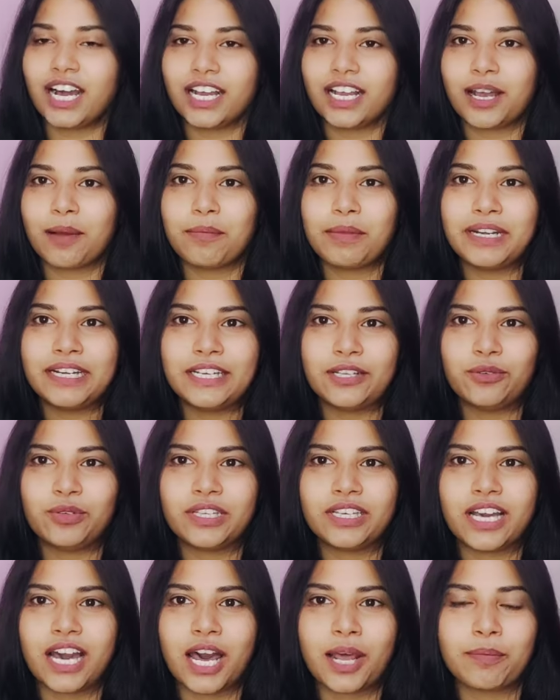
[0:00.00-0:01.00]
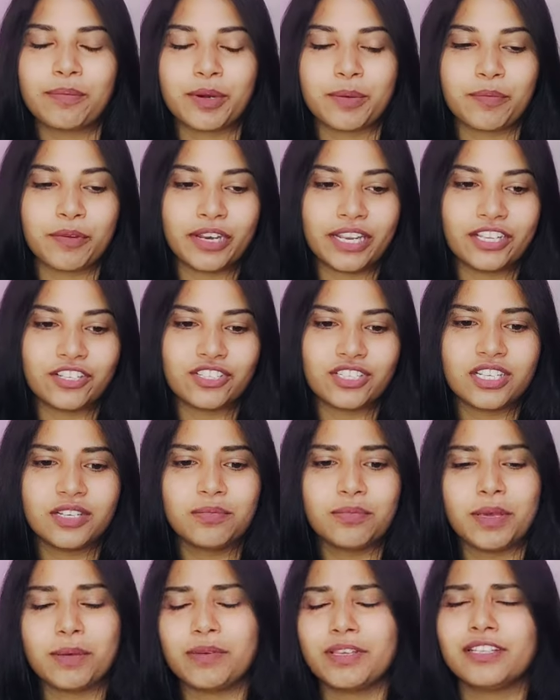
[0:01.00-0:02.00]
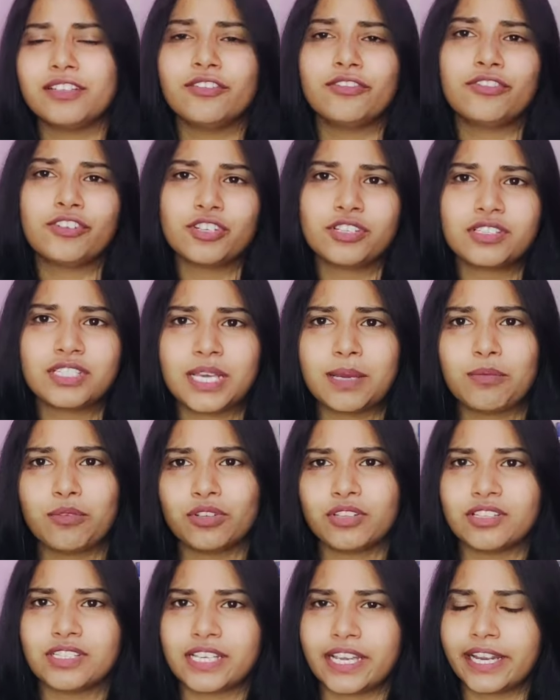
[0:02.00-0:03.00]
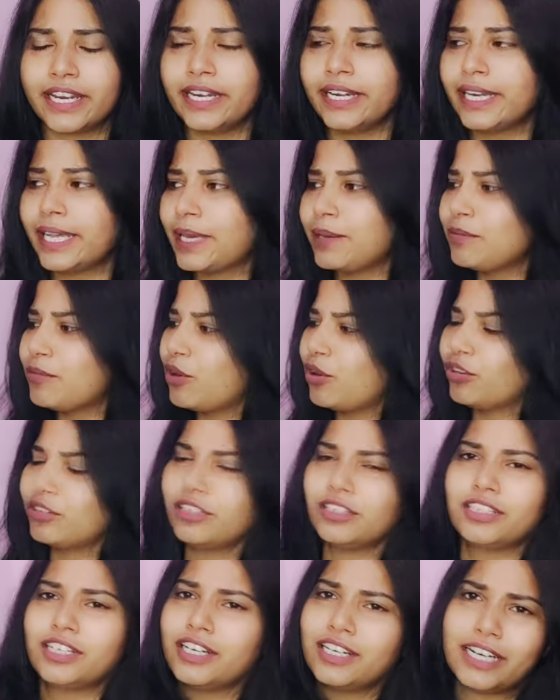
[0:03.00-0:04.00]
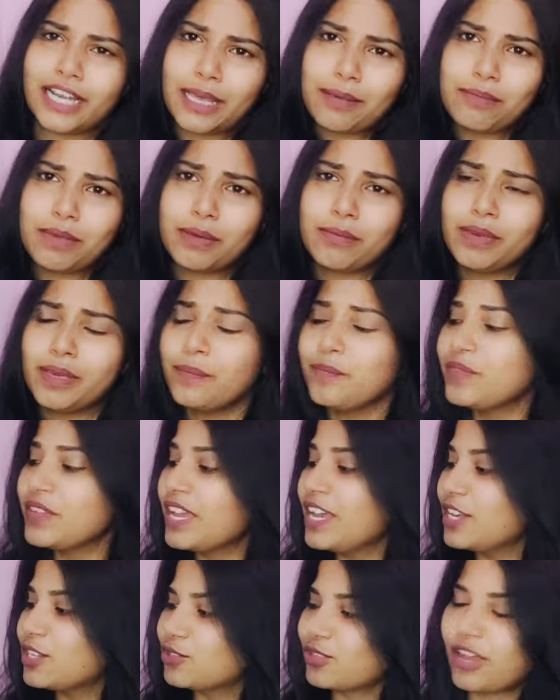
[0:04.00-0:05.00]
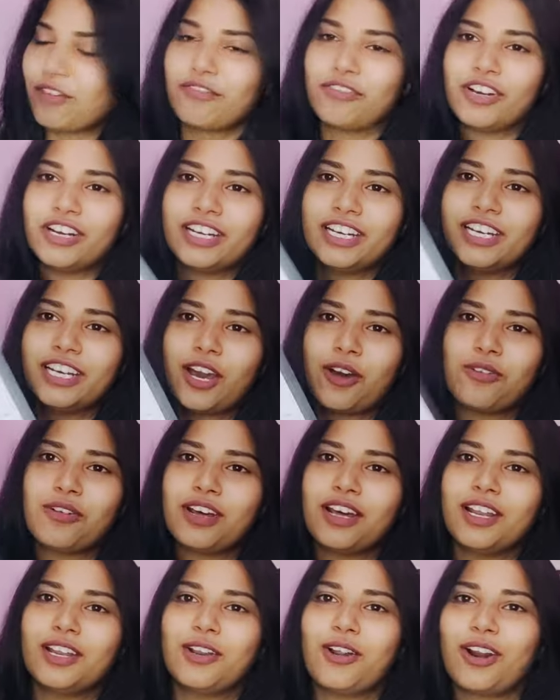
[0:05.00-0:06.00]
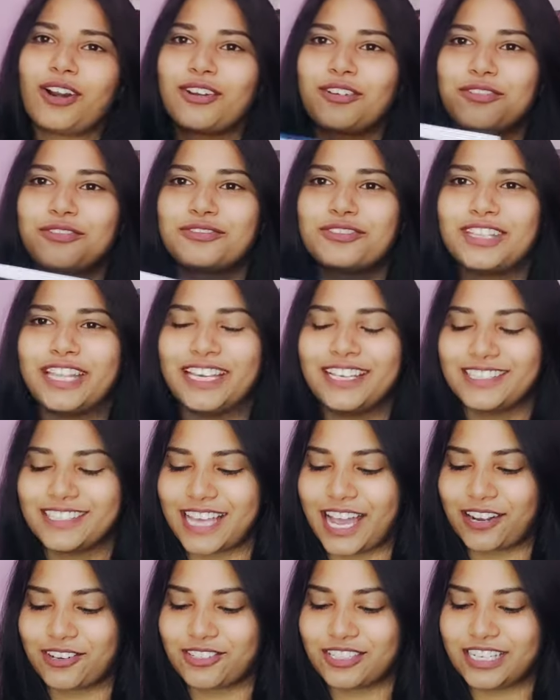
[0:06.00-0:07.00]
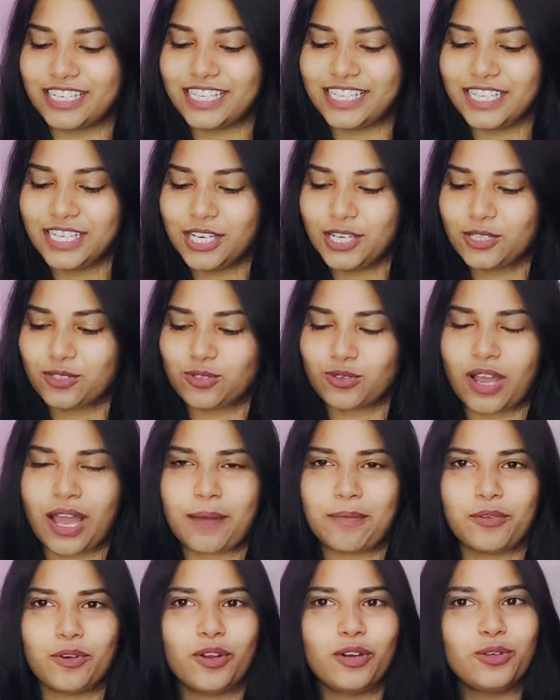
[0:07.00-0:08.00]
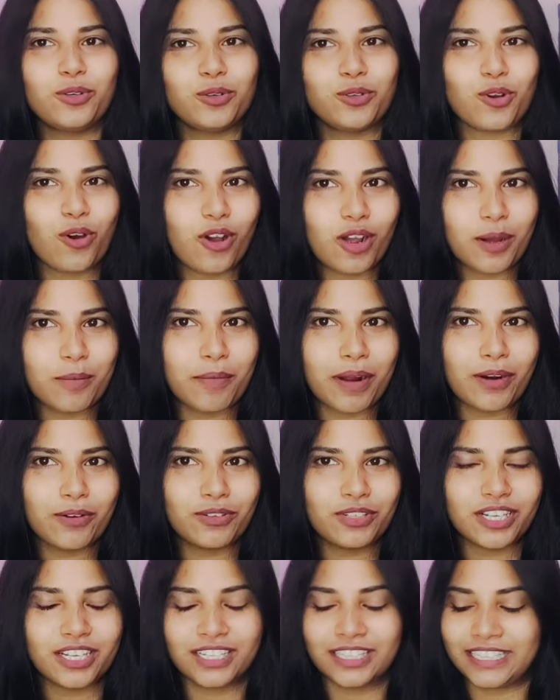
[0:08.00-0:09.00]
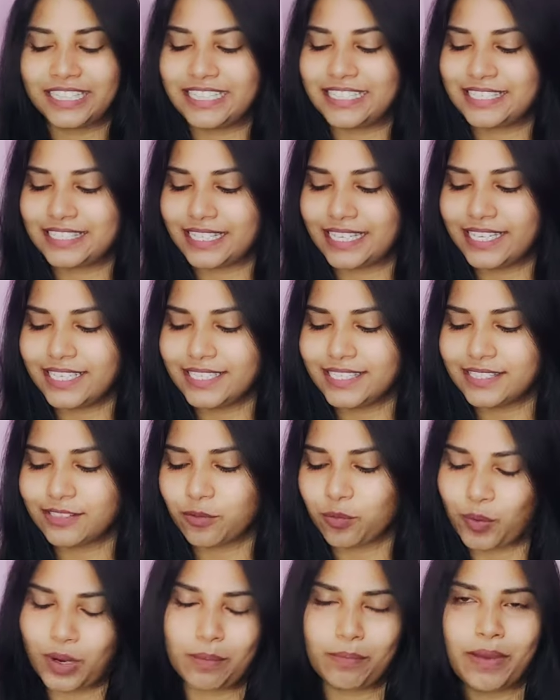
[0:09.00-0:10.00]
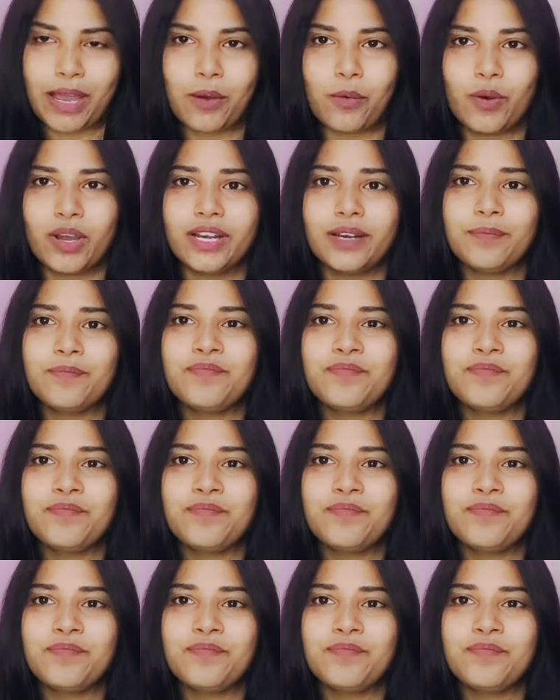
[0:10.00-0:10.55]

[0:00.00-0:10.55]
commit during our preparation, maybe the first time or the second time or the third time maybe. So I've written down a lot of things actually, so I'm going to talk about these things one by one.